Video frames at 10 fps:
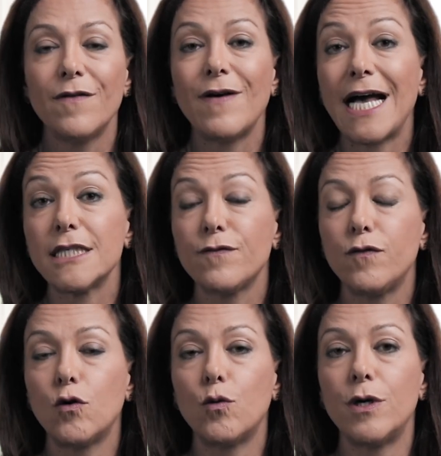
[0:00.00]
Fast
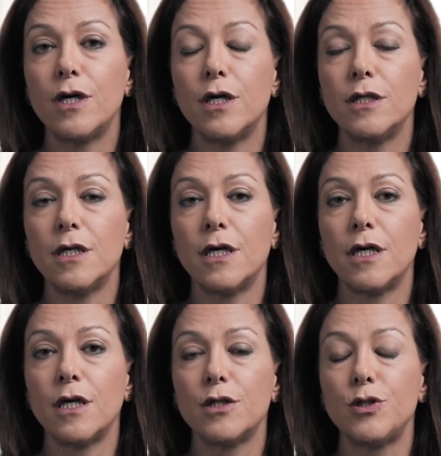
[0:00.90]
forward
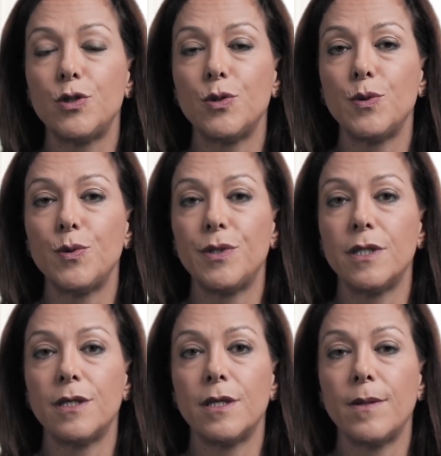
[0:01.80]
to
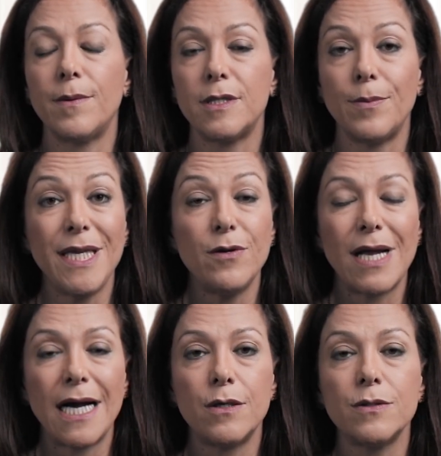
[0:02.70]
the B
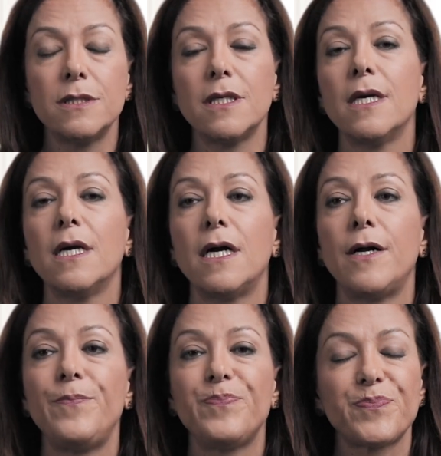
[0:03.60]
round.
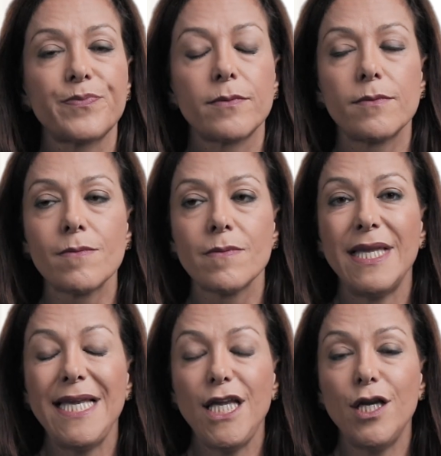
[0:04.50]

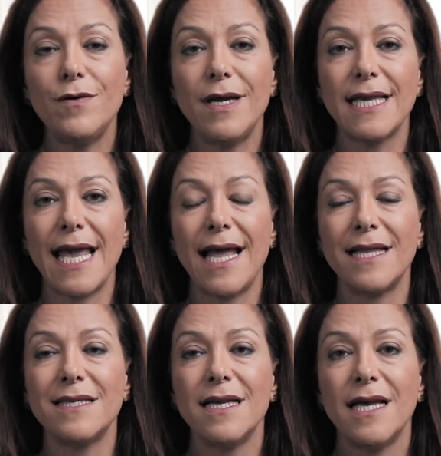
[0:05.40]
Here
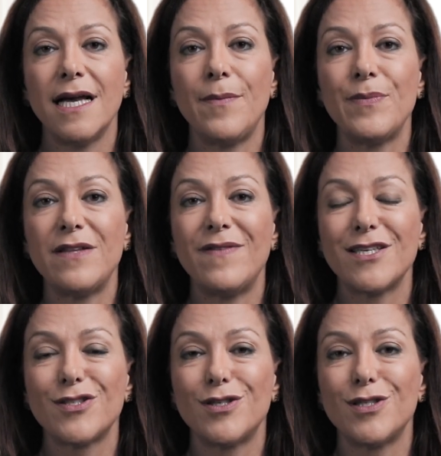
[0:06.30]
again,
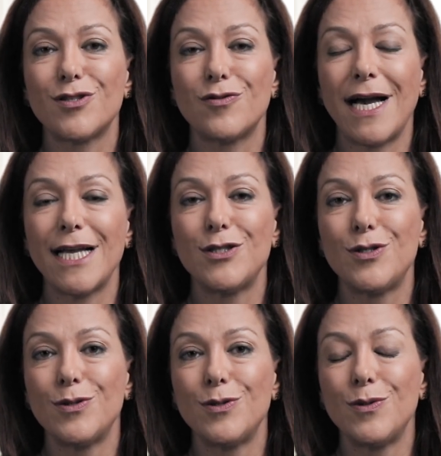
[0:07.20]
investors try
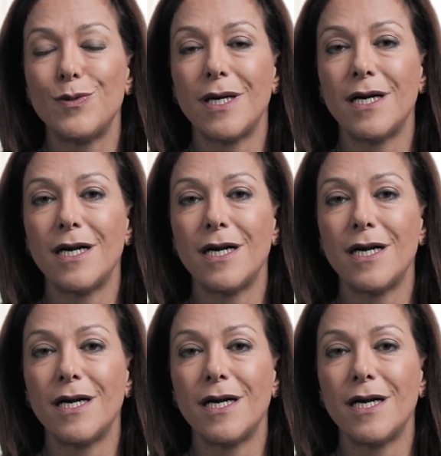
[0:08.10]
to